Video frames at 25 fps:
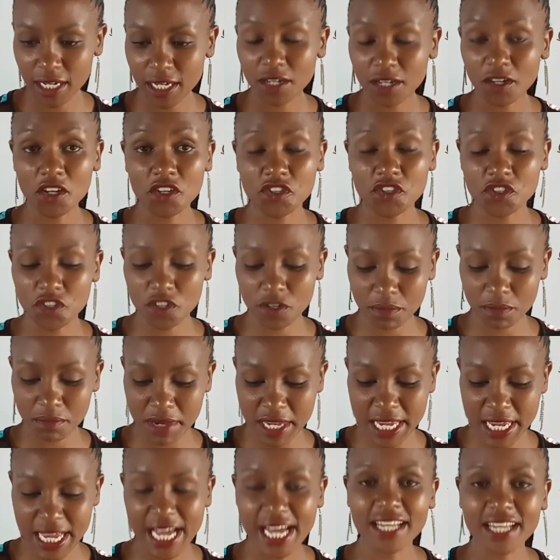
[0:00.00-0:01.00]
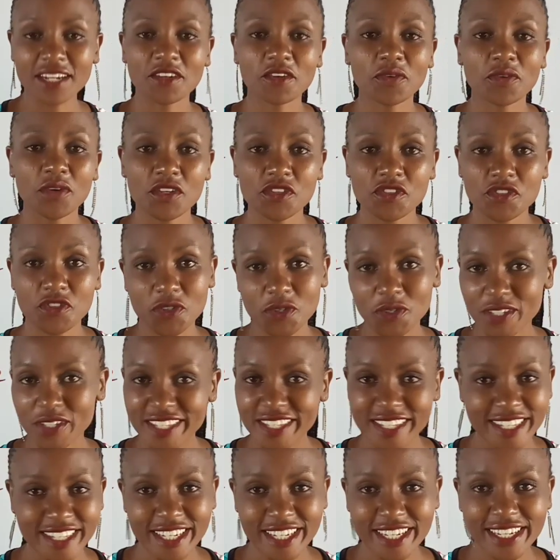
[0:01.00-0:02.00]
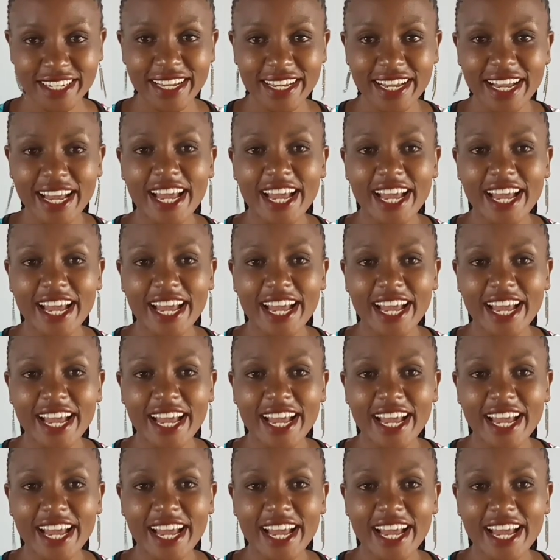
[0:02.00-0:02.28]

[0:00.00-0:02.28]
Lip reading: question B, and question C.